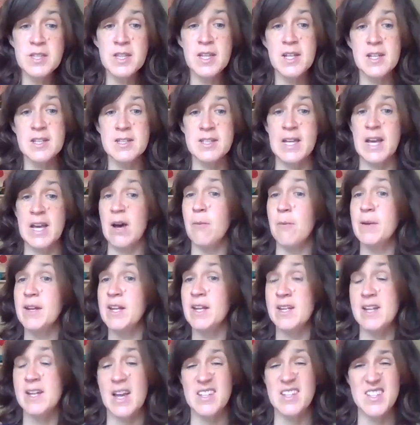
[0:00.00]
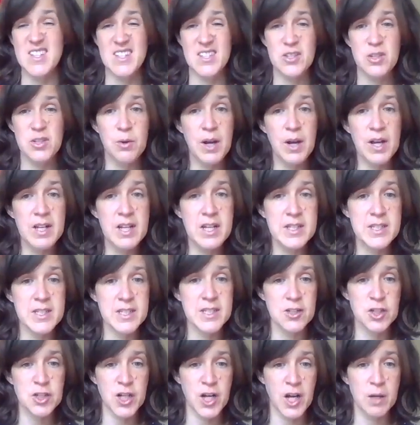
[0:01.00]
this, how many yeses do I need as
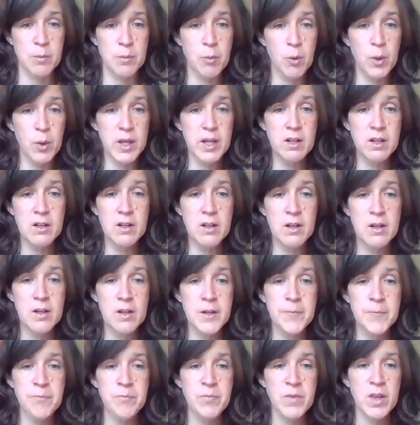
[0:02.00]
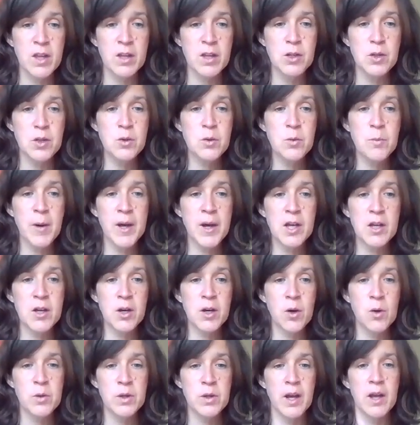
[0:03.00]
a checkpoint? You might
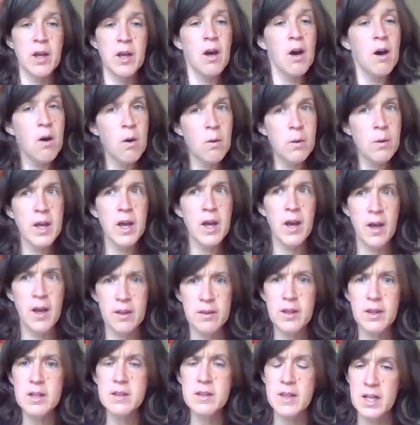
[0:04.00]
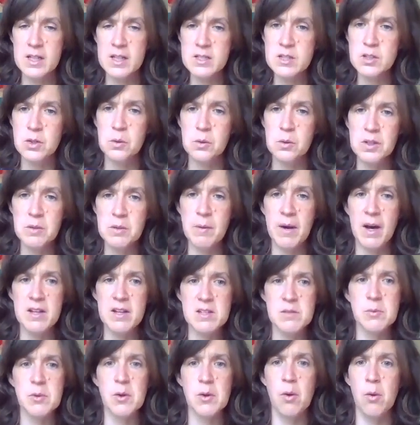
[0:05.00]
go like, oh yeah, like that's totally
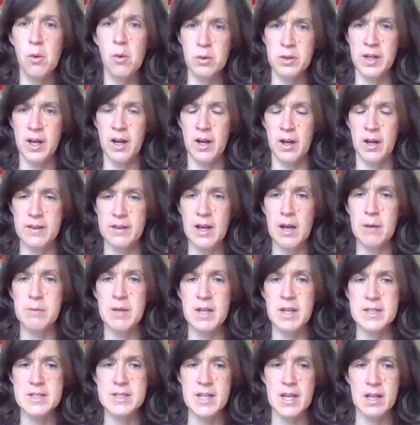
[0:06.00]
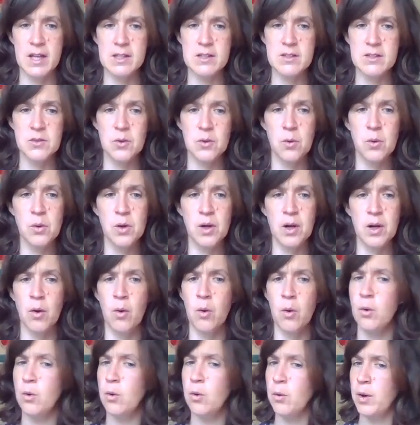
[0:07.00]
possible. Hold on, that makes sense. Or,
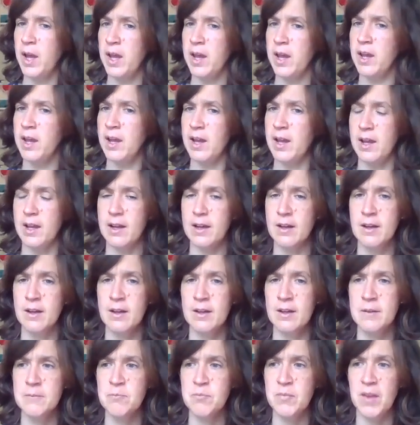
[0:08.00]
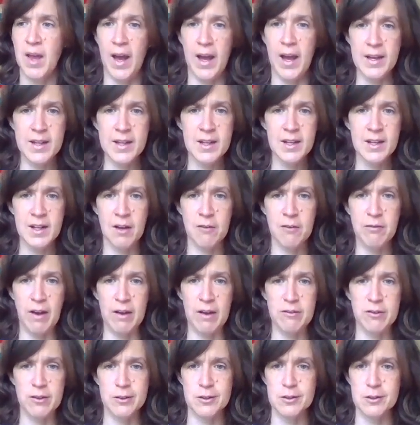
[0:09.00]
oh, hey, I can't have
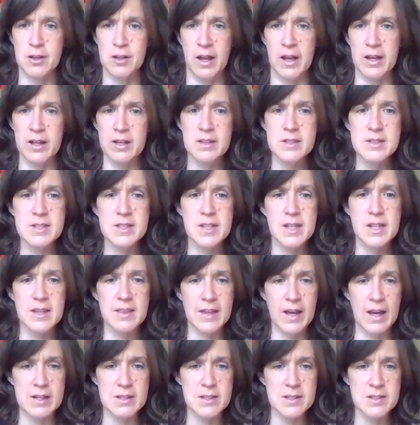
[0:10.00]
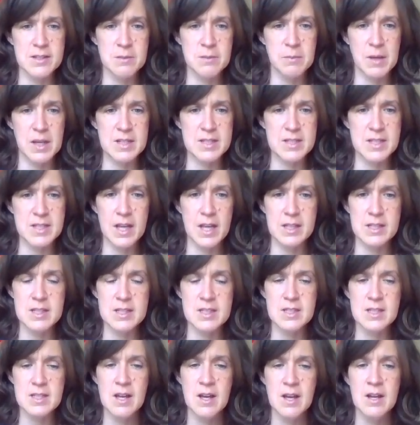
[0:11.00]
500 clients. Like that doesn't make
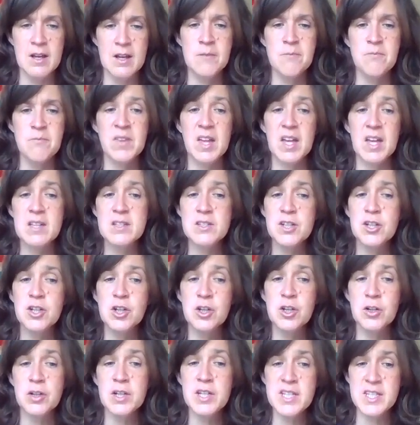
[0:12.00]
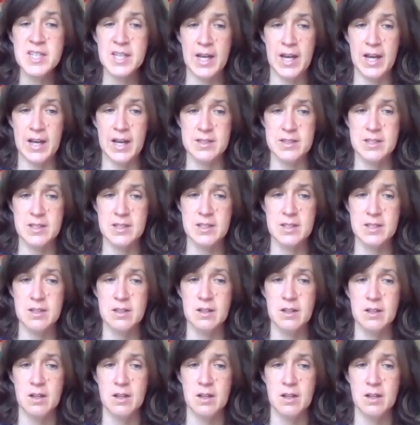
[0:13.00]
sense. It's a good test.